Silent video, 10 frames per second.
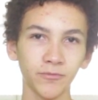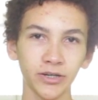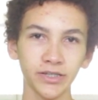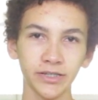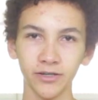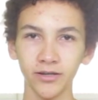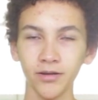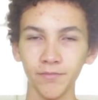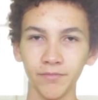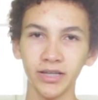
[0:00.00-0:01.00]
moisture
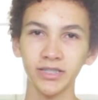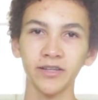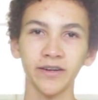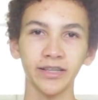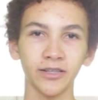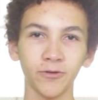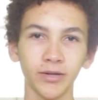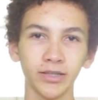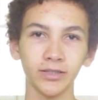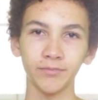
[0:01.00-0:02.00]
because they're in there
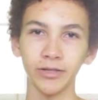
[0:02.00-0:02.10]
with them.